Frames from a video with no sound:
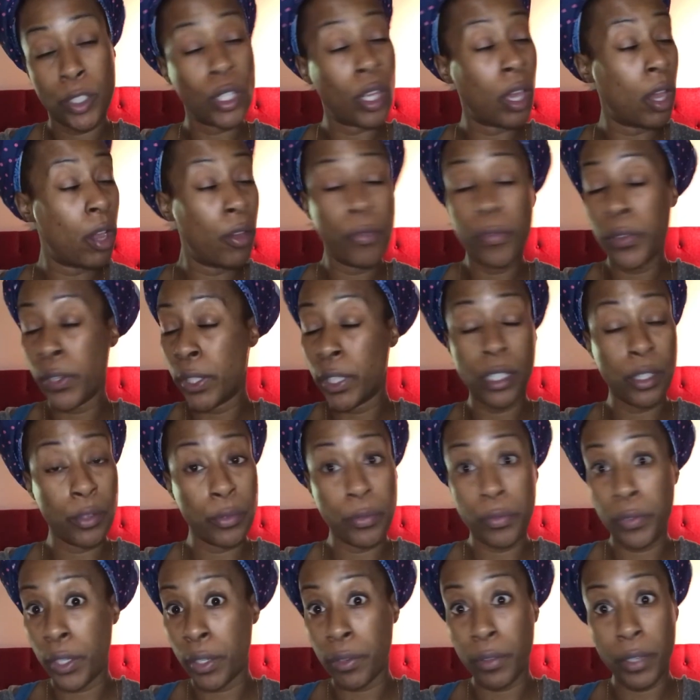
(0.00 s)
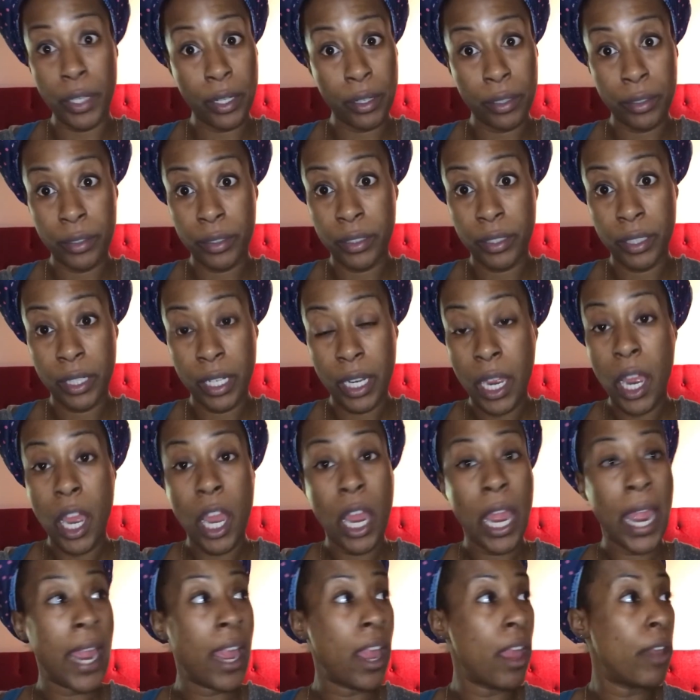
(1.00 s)
of feeling inferior
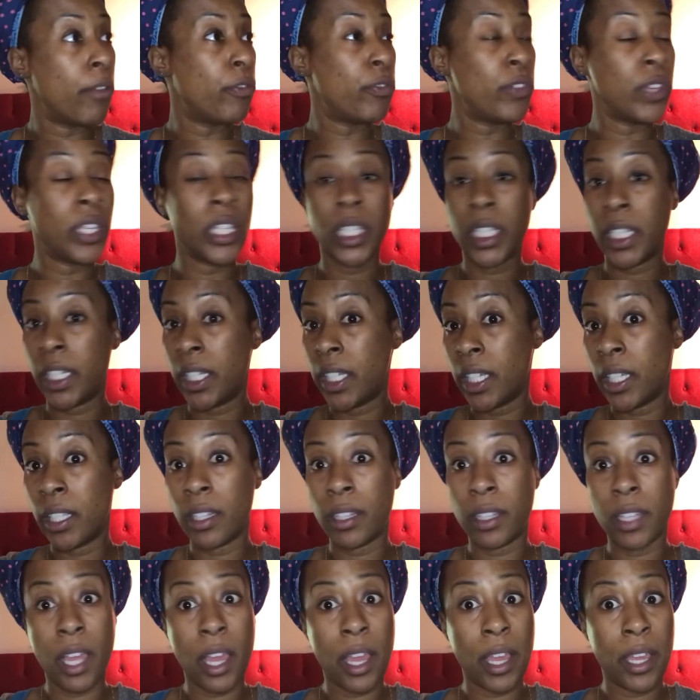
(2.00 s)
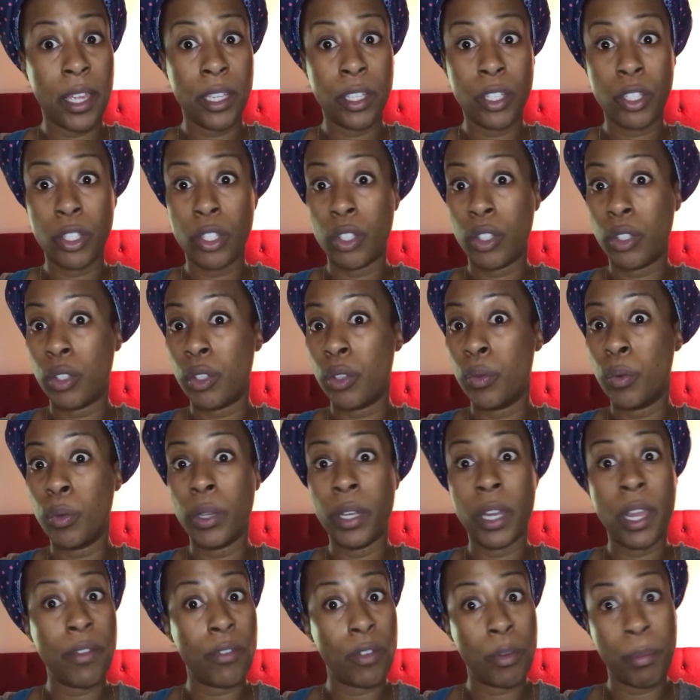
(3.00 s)
and feeling like you will
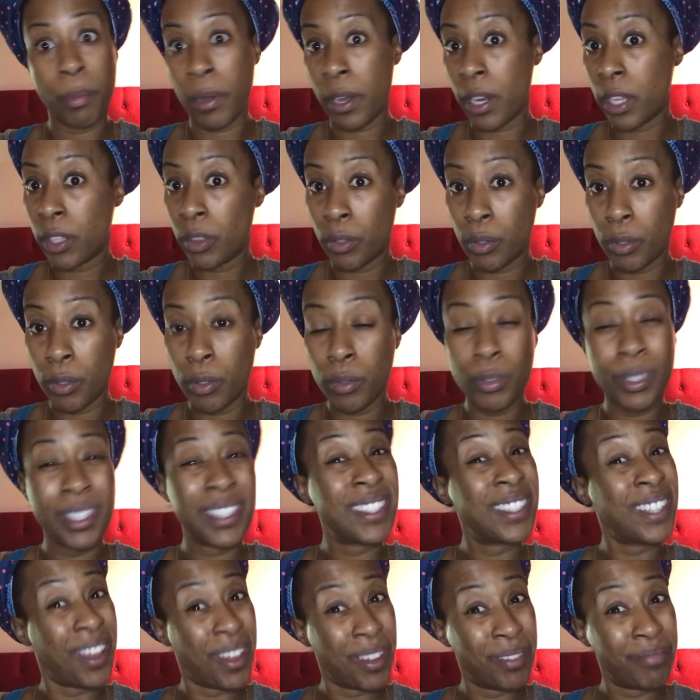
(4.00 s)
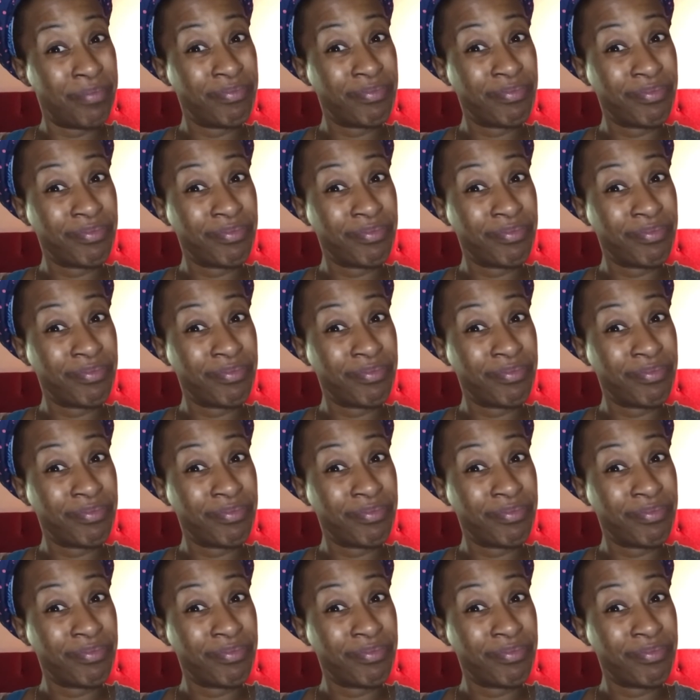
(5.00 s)
never break through. So,